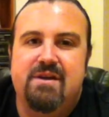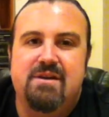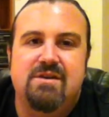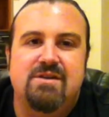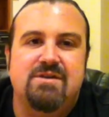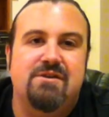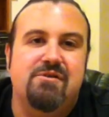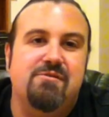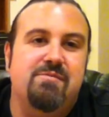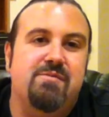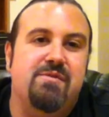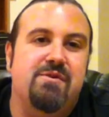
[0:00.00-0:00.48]

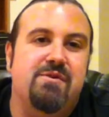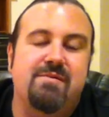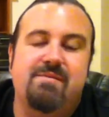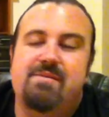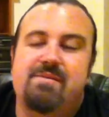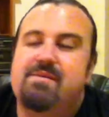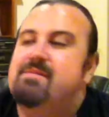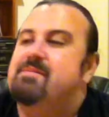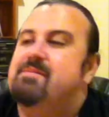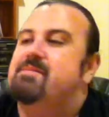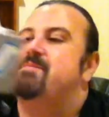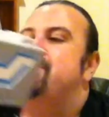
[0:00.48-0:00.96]
superb,
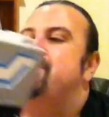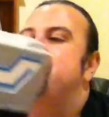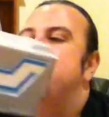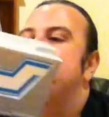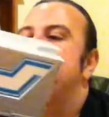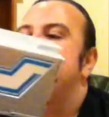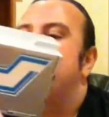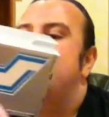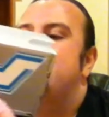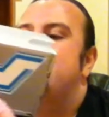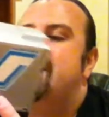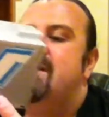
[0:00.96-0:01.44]

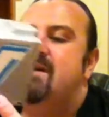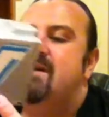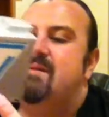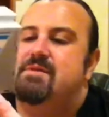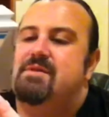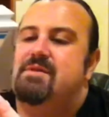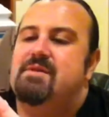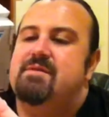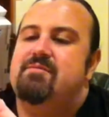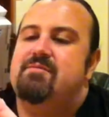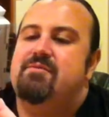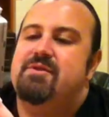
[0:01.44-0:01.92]

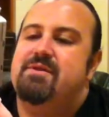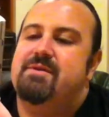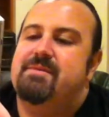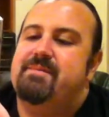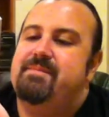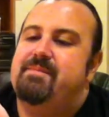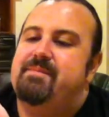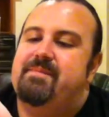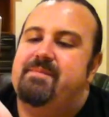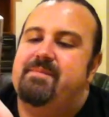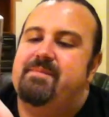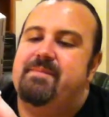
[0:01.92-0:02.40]
absolutely brilliant.
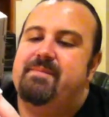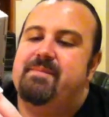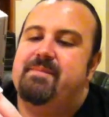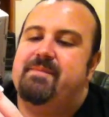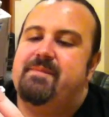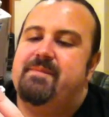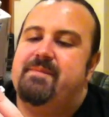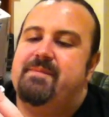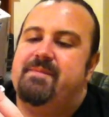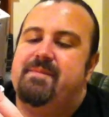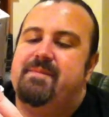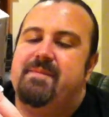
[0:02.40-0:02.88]

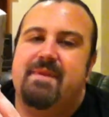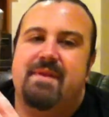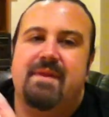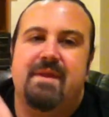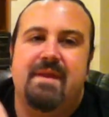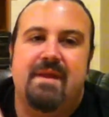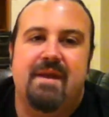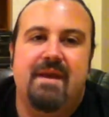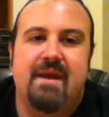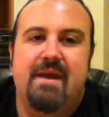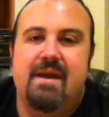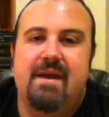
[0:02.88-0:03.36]

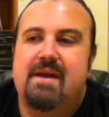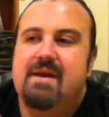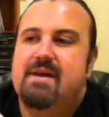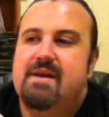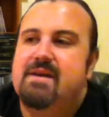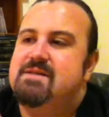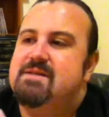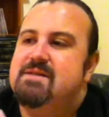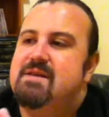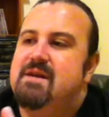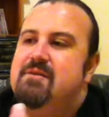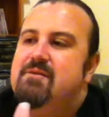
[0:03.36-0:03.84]

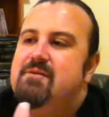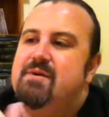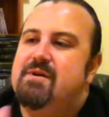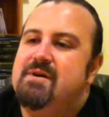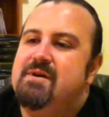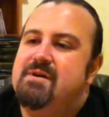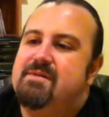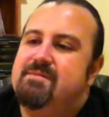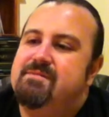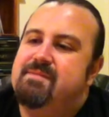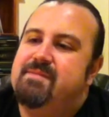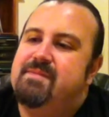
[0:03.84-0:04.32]

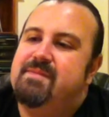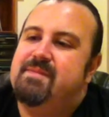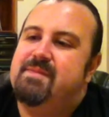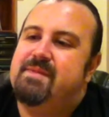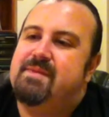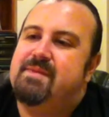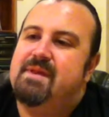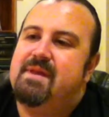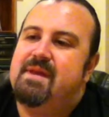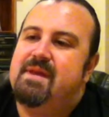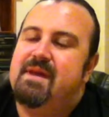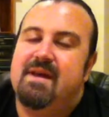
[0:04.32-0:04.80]
So,
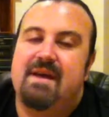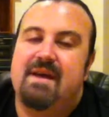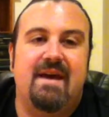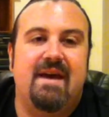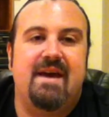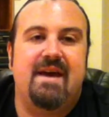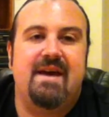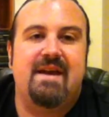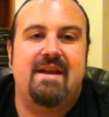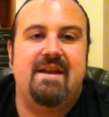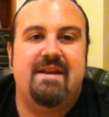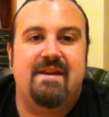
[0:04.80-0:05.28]

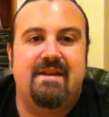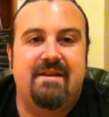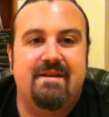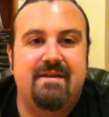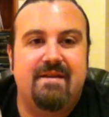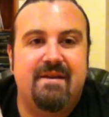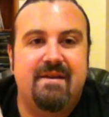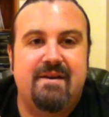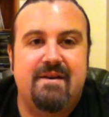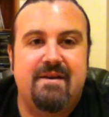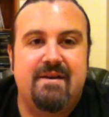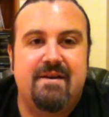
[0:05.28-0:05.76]
again,
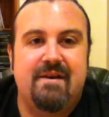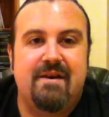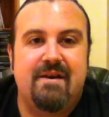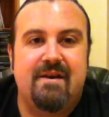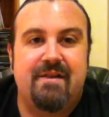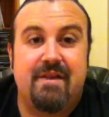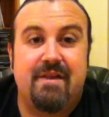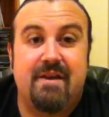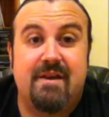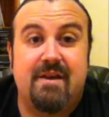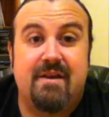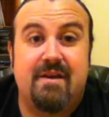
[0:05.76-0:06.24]
I
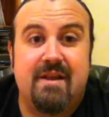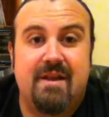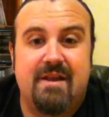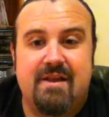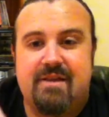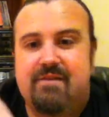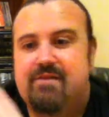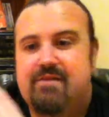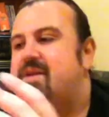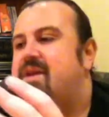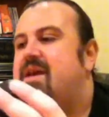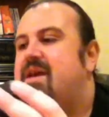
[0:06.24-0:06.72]
think I'll end
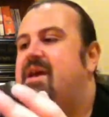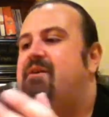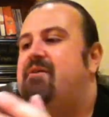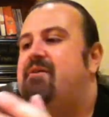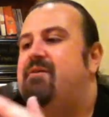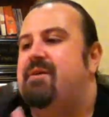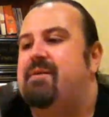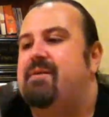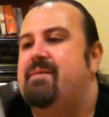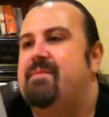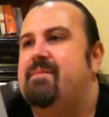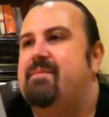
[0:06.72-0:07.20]
the video
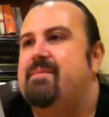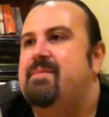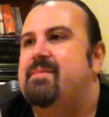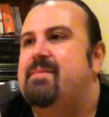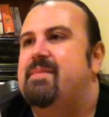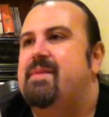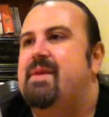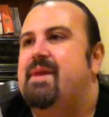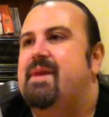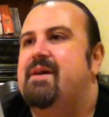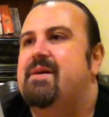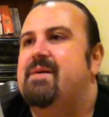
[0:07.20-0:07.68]

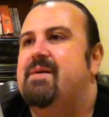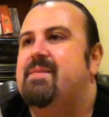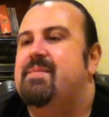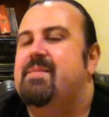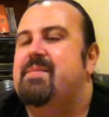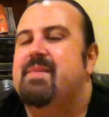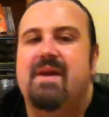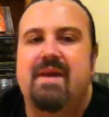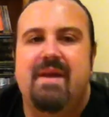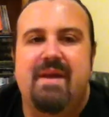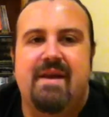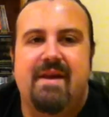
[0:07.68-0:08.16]
here.
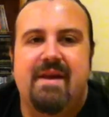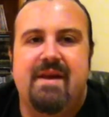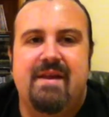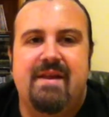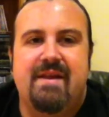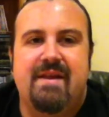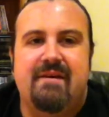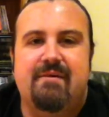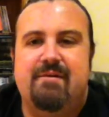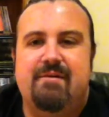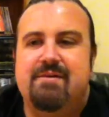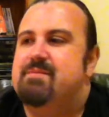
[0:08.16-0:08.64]

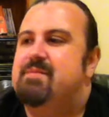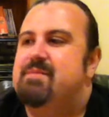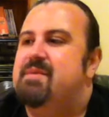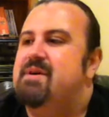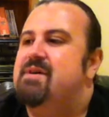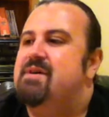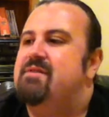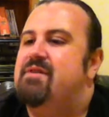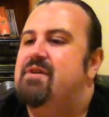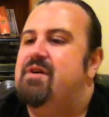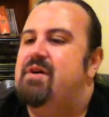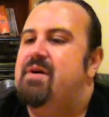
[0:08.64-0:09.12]
That was a bit
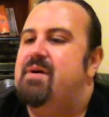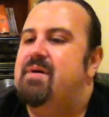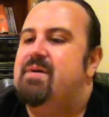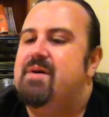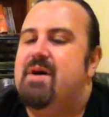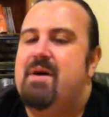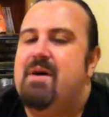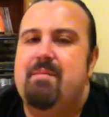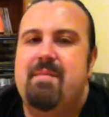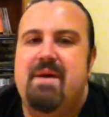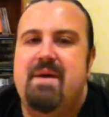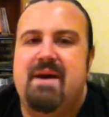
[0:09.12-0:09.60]
of
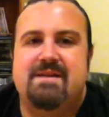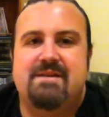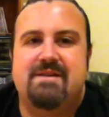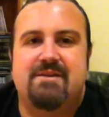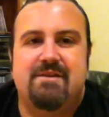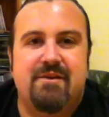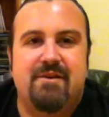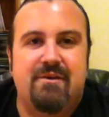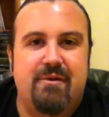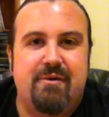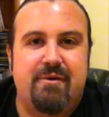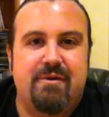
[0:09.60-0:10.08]
a mess
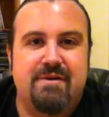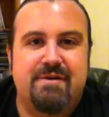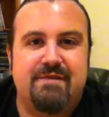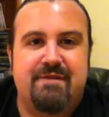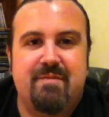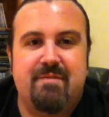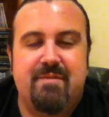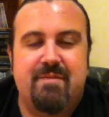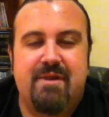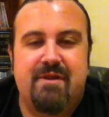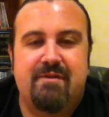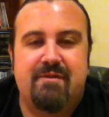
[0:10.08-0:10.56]
there where I was
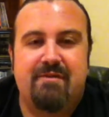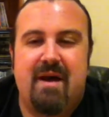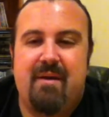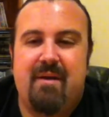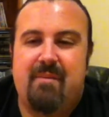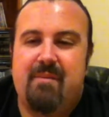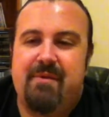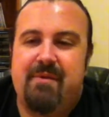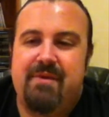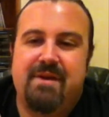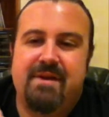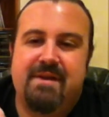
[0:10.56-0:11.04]
fumbling
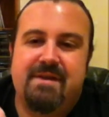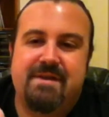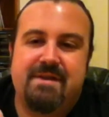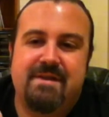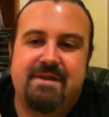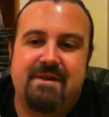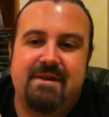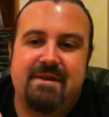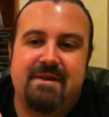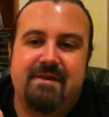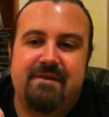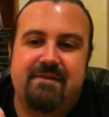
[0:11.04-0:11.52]
around with
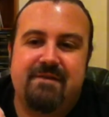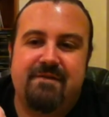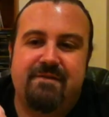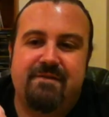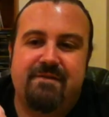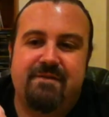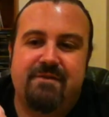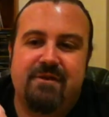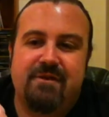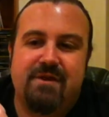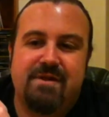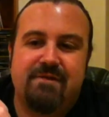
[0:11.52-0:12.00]
it.
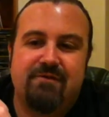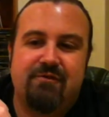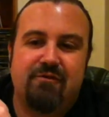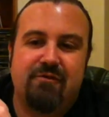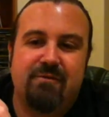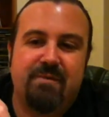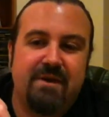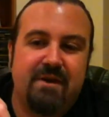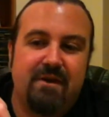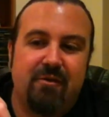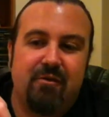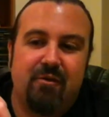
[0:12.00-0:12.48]
I've
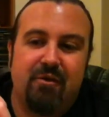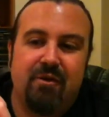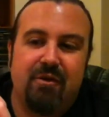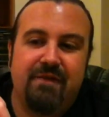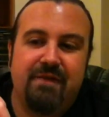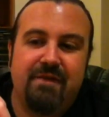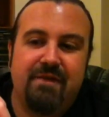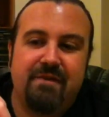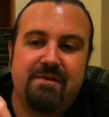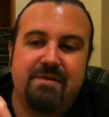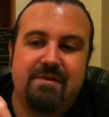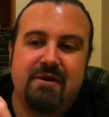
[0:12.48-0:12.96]
transformed it quite a
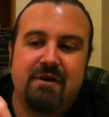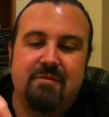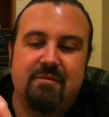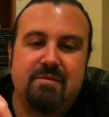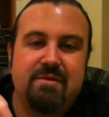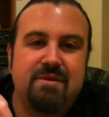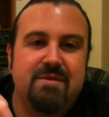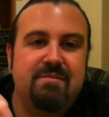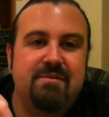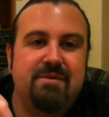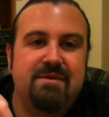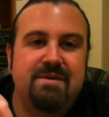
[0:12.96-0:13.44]
few
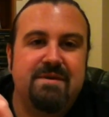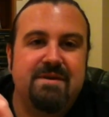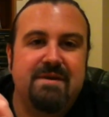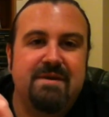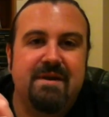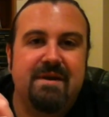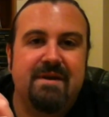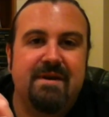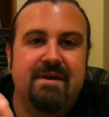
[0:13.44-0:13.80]
times, but